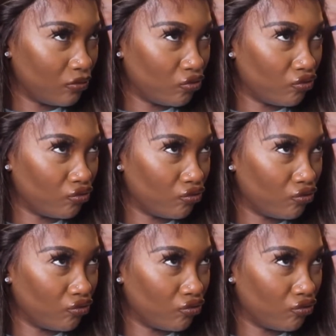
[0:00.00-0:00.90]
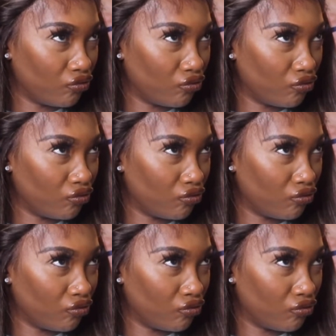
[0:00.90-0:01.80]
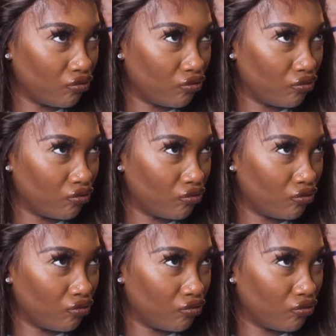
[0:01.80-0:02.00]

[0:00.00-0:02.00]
[no speech]